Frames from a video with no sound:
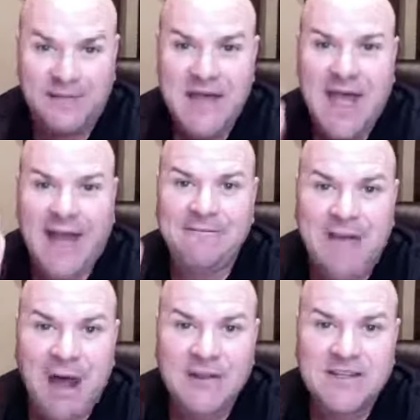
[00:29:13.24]
And I
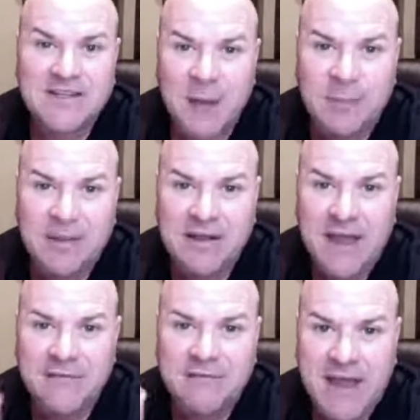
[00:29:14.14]
found this company,
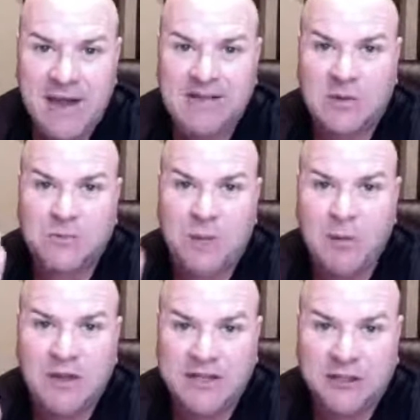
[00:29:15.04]
LifeVantage, that was
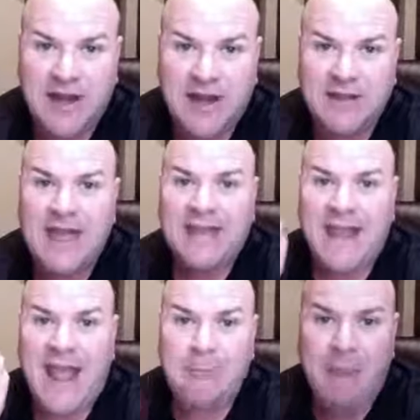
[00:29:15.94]
publicly traded,
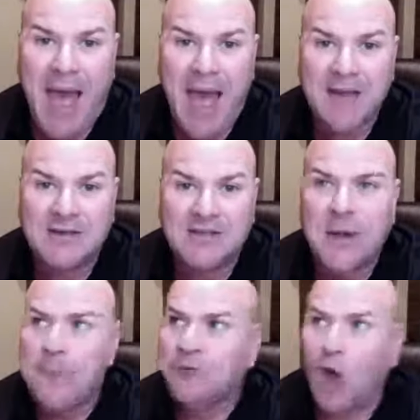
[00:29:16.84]
that had patents
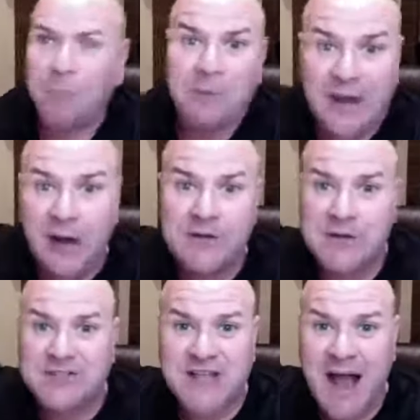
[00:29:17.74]
on
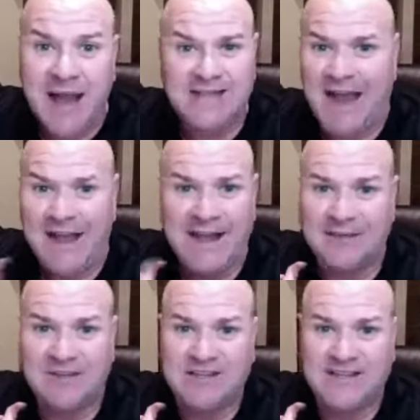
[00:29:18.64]
peer-reviewed science I didn't
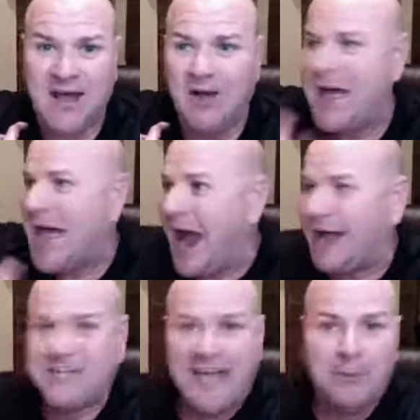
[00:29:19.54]
have to sell. I
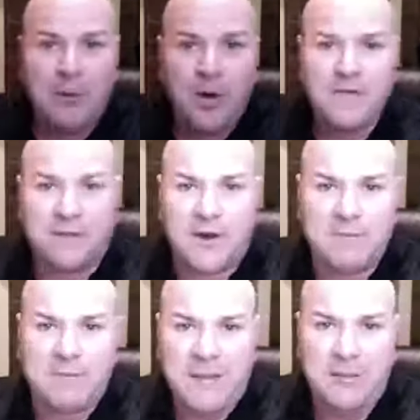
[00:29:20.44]
just had to put in front
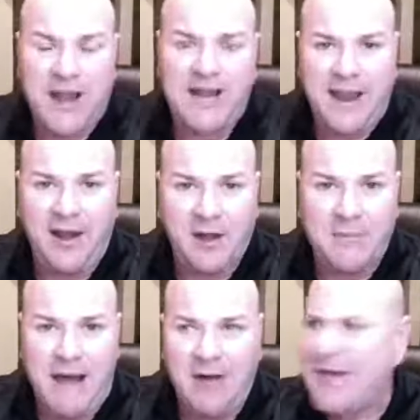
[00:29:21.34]
of people that I cared
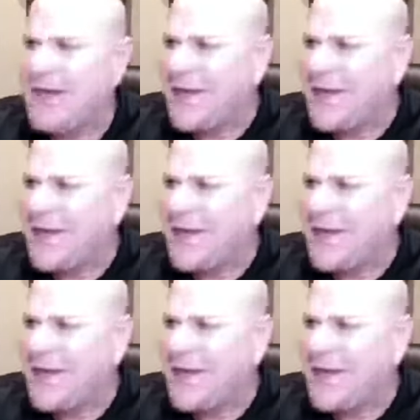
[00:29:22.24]
about.